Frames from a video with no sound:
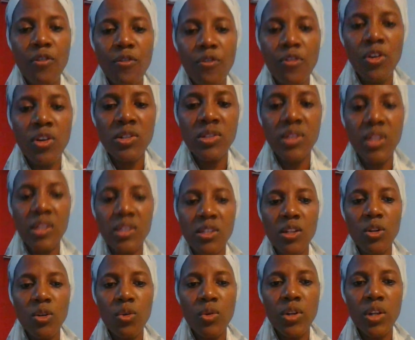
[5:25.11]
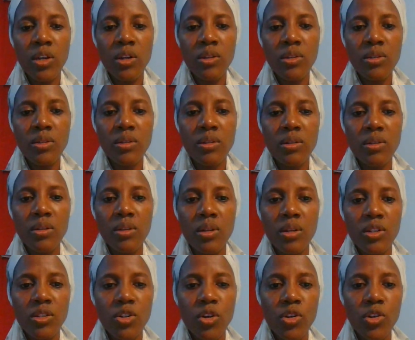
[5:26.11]
1 Thessalonians,
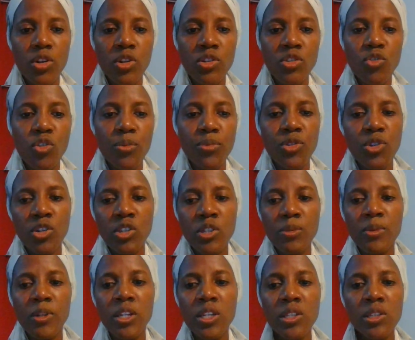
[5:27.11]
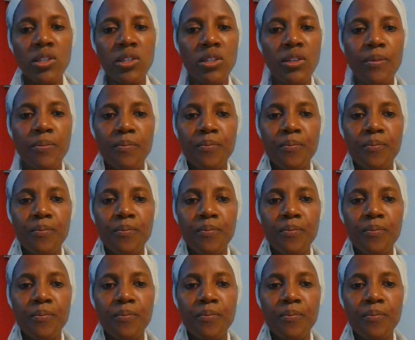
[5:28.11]
turn your scriptures, please.